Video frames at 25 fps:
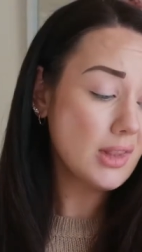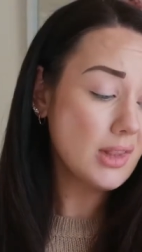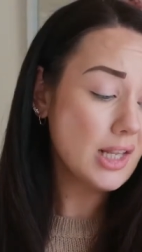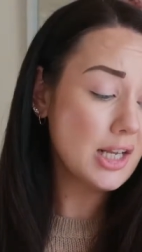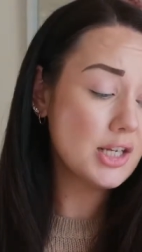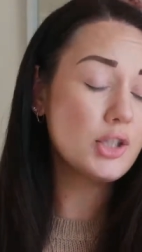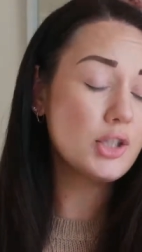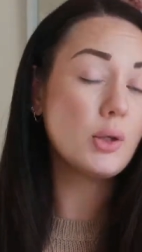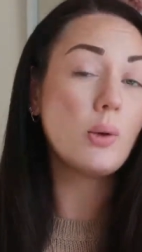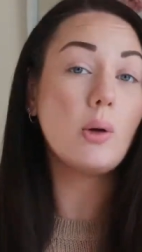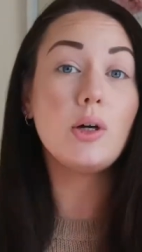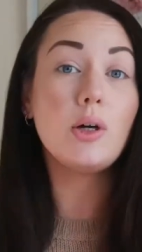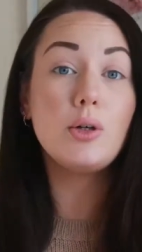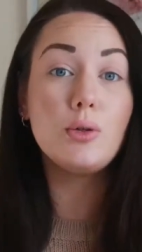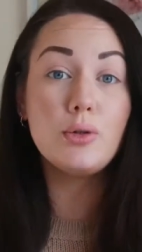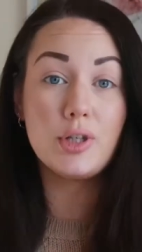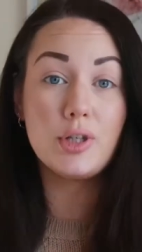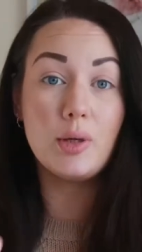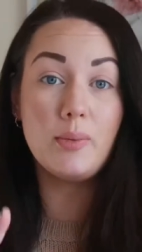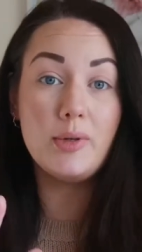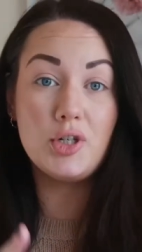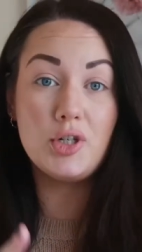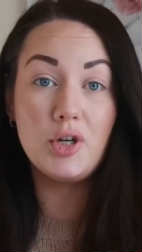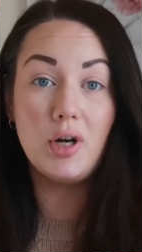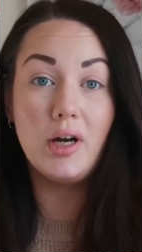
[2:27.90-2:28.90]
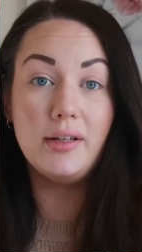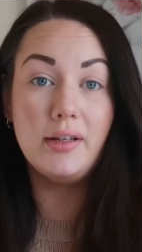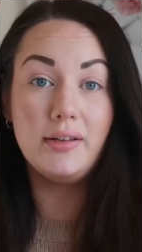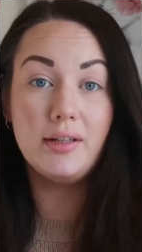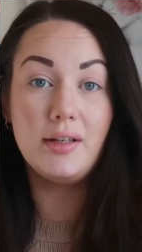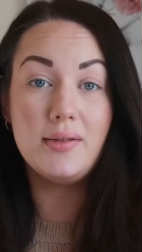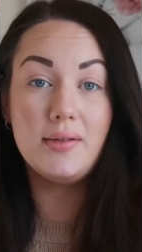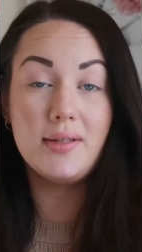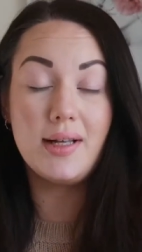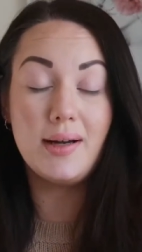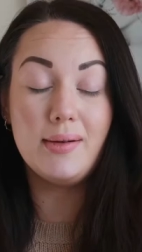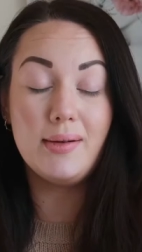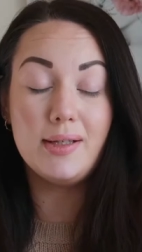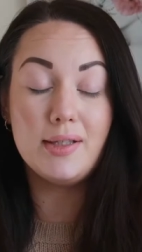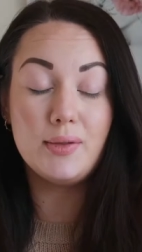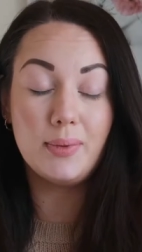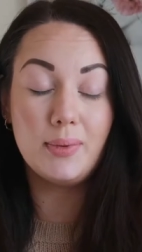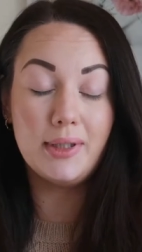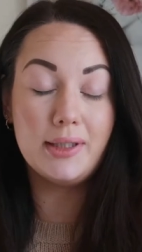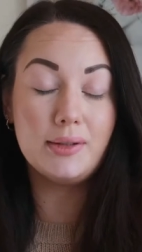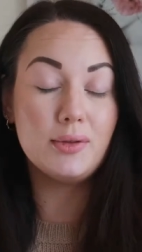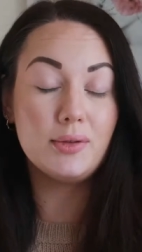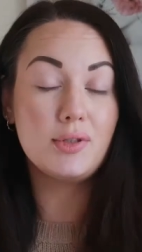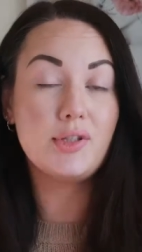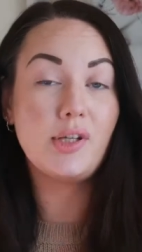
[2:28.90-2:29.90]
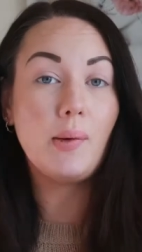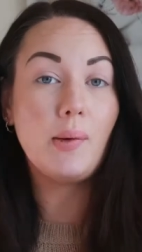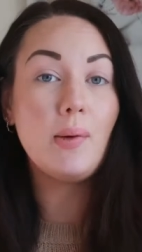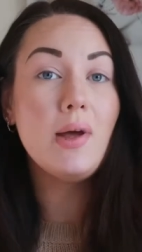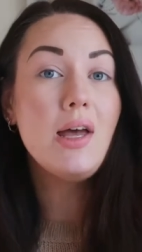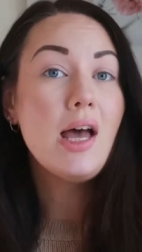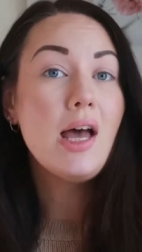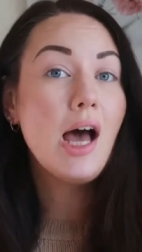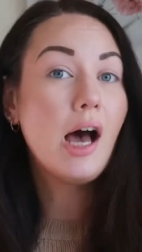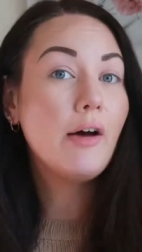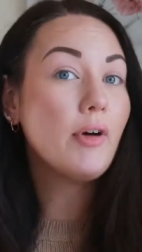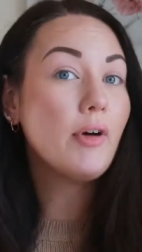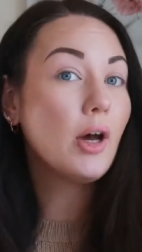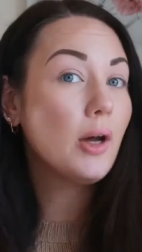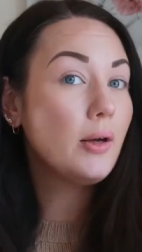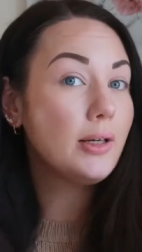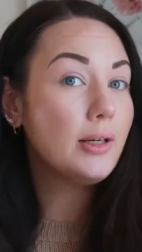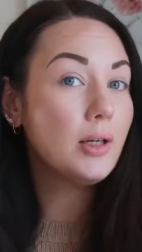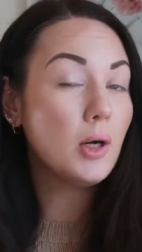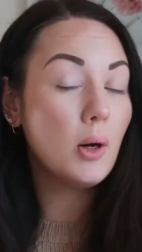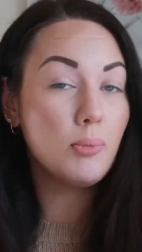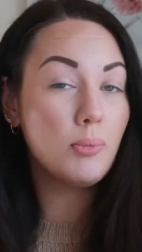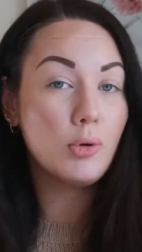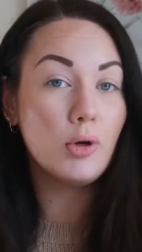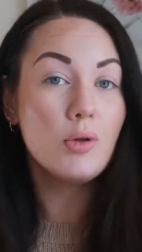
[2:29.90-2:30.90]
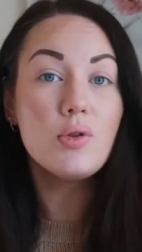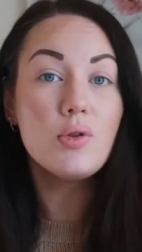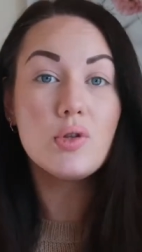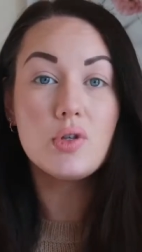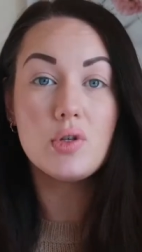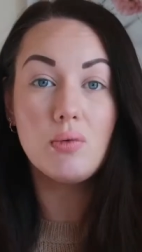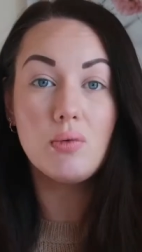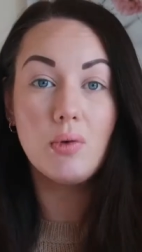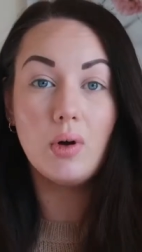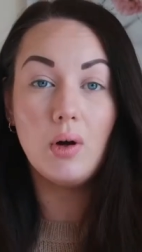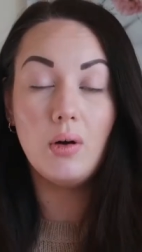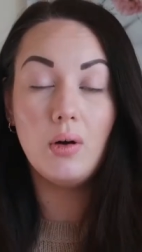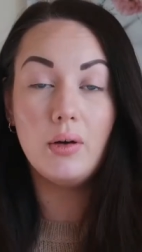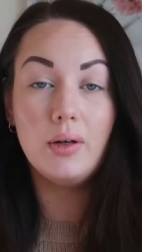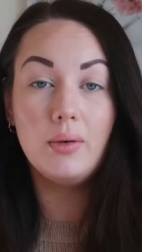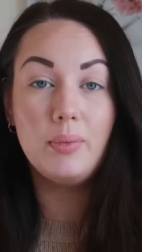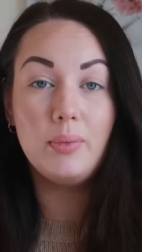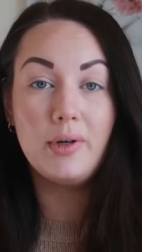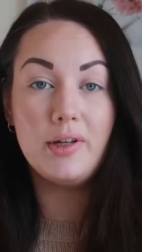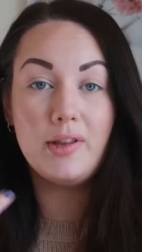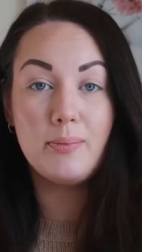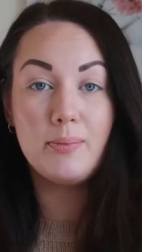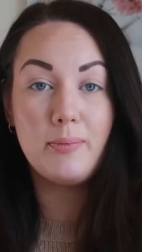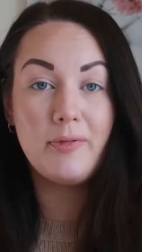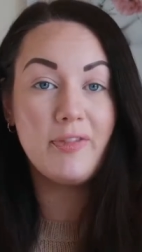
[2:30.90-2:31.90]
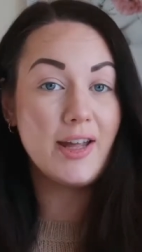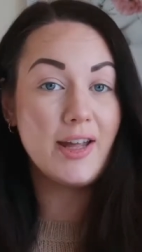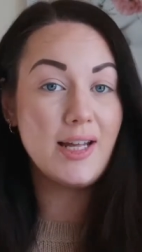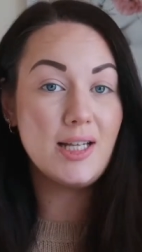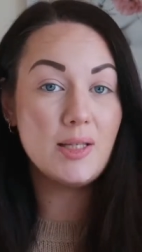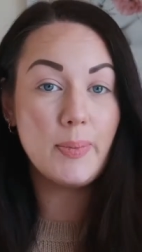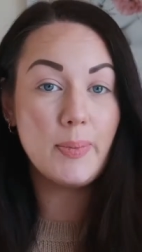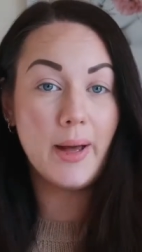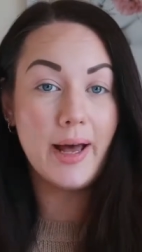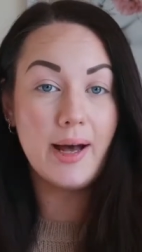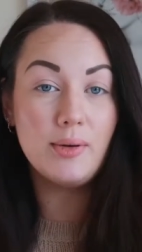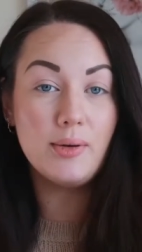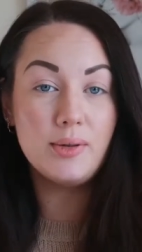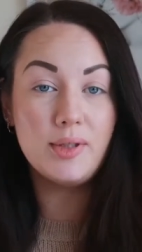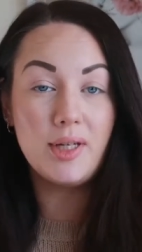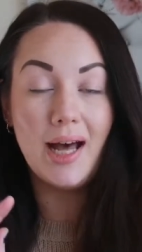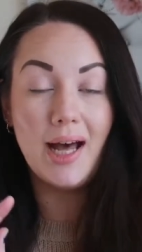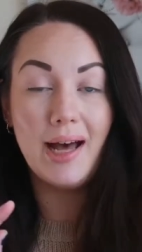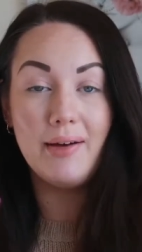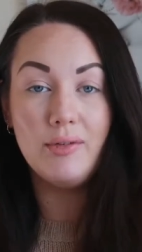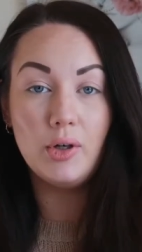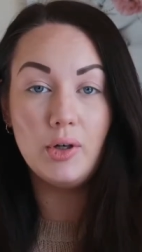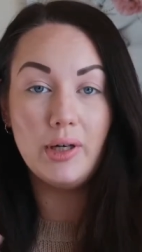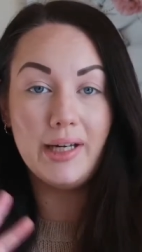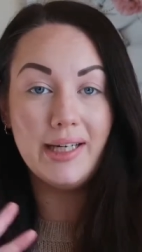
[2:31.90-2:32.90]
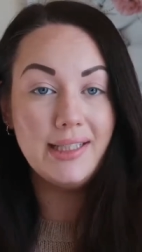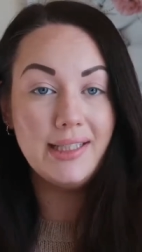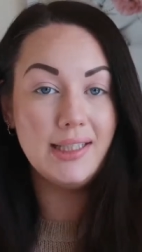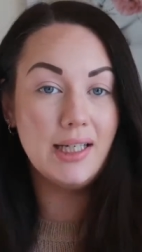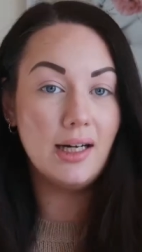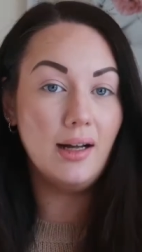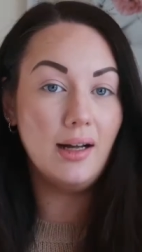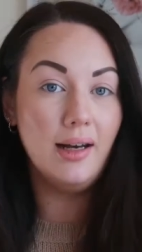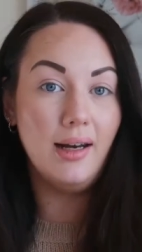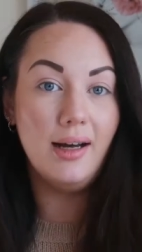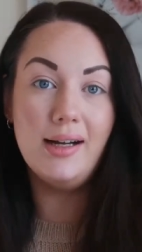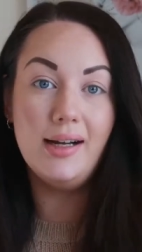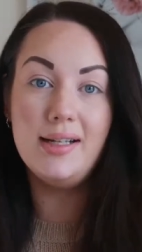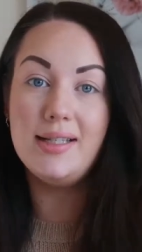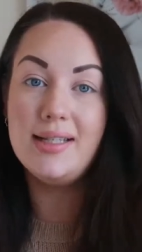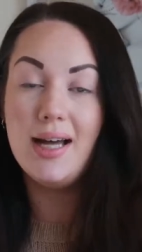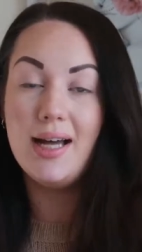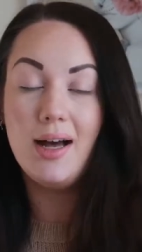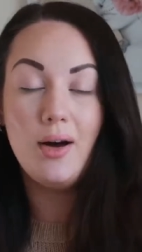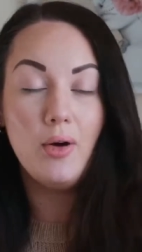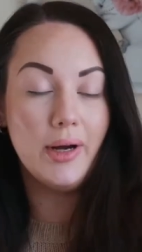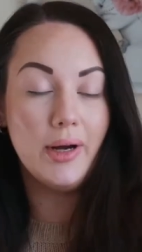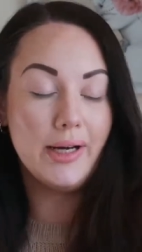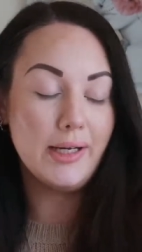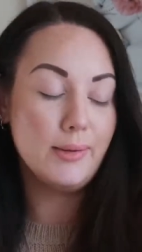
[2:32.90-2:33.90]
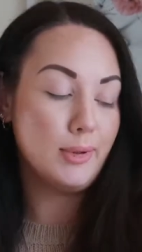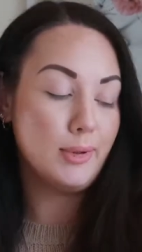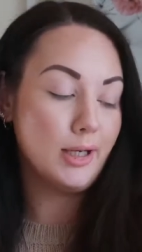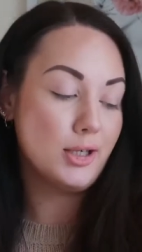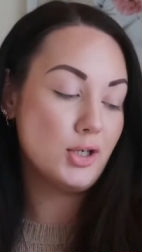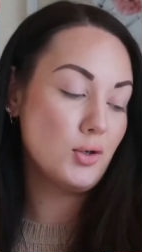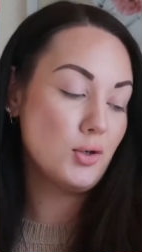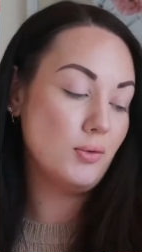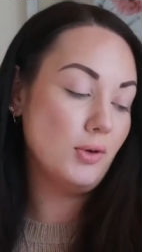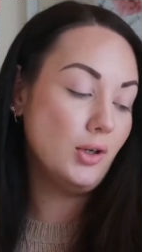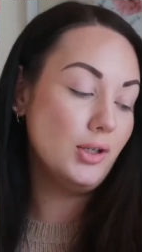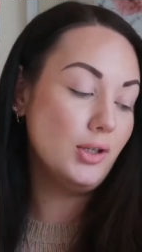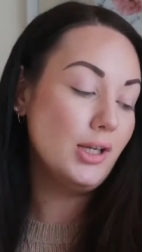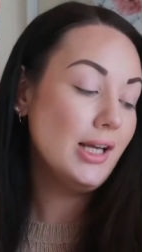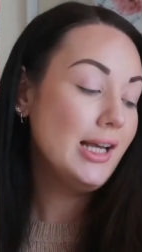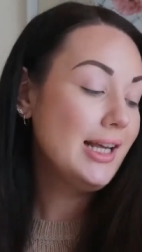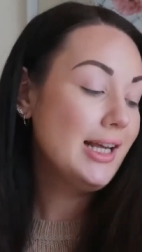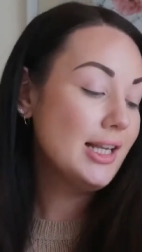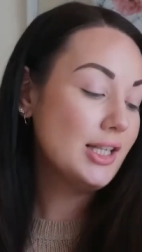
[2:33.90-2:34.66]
So I'll also be trying those out as well. So I've only got bronzer on with face powder. I haven't got any highlighter or any blusher on.